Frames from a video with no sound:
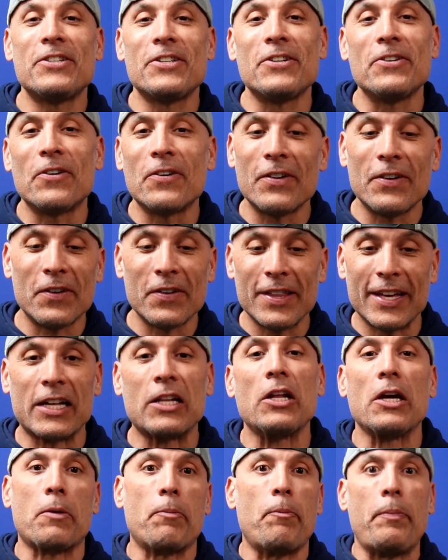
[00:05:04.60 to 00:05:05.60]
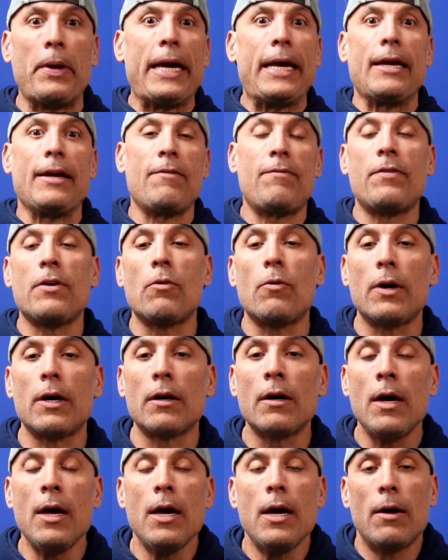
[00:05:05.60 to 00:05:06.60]
you, or or the clickbait, if you will.
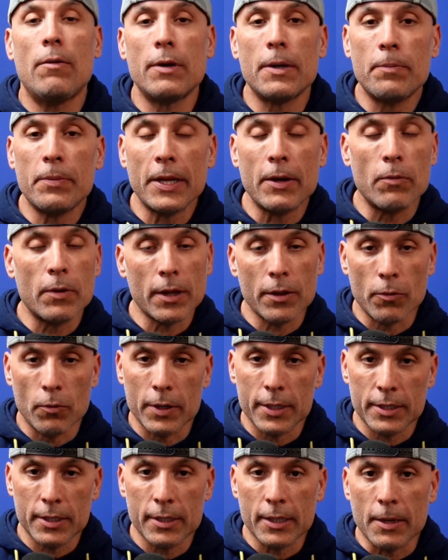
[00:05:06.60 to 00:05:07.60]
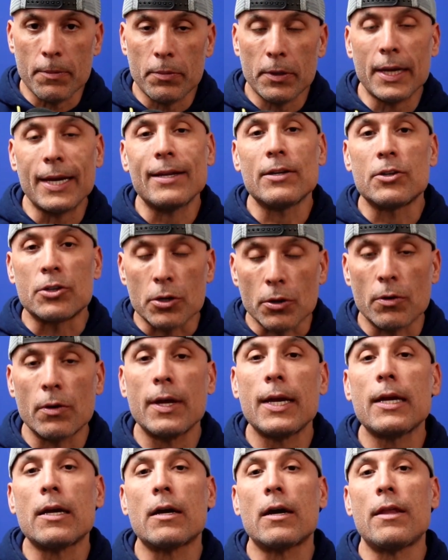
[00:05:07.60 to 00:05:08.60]
I want to play one of the ones that they played
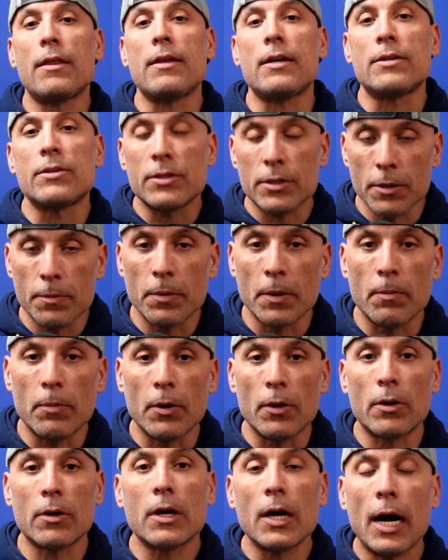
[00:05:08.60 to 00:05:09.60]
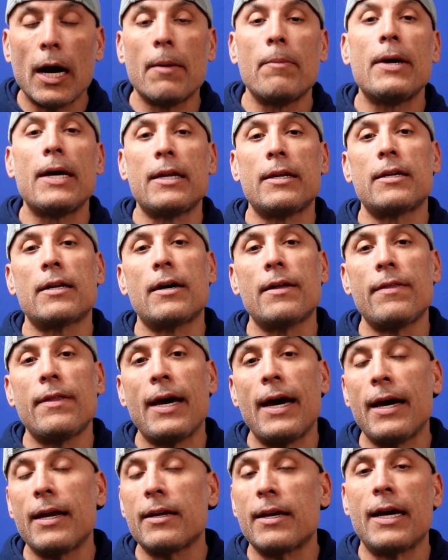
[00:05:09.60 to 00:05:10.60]
during the Super Bowl. Comment on
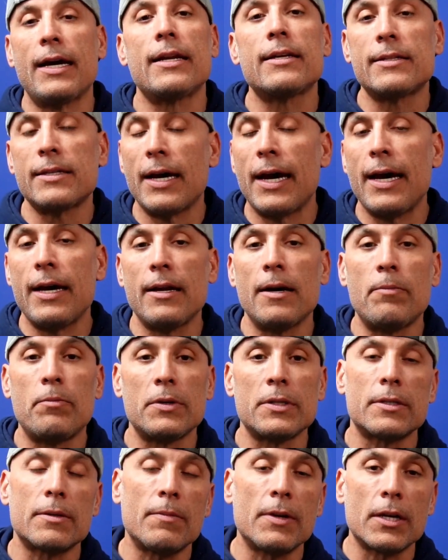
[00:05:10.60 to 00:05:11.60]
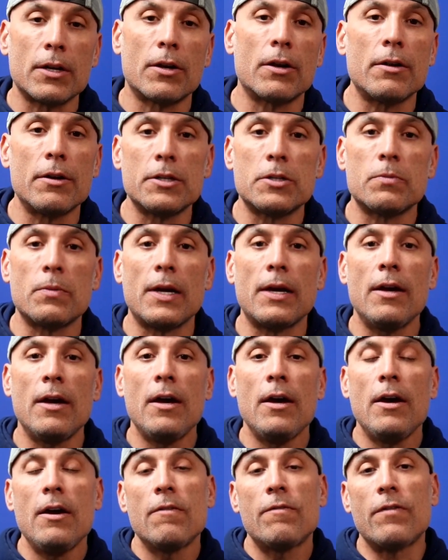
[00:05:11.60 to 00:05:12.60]
that and kind of tie it up with some encouragement
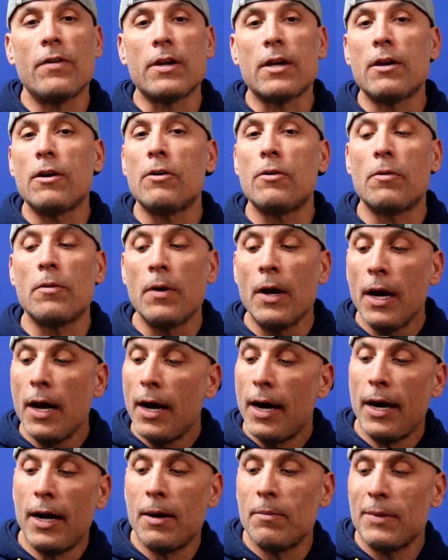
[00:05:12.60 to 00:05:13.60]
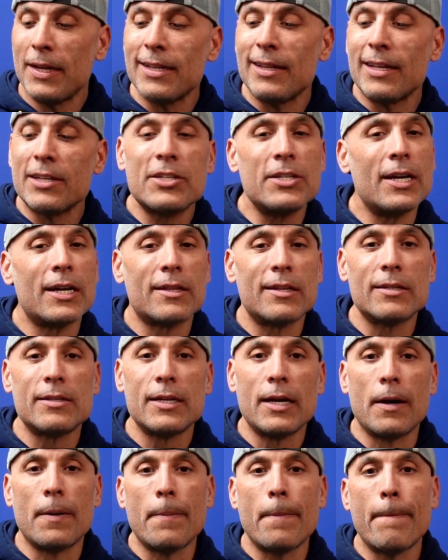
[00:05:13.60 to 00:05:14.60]
for you. Um, let, let's check this
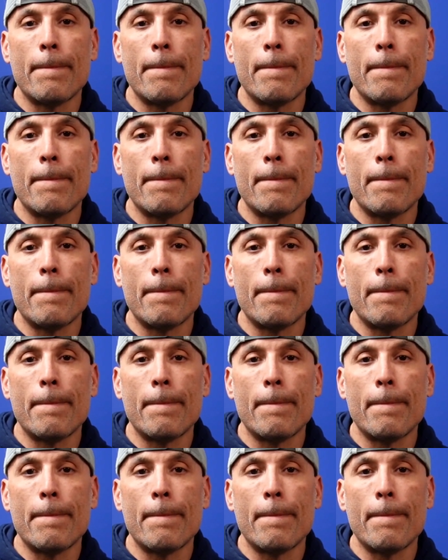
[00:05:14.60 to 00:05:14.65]
out.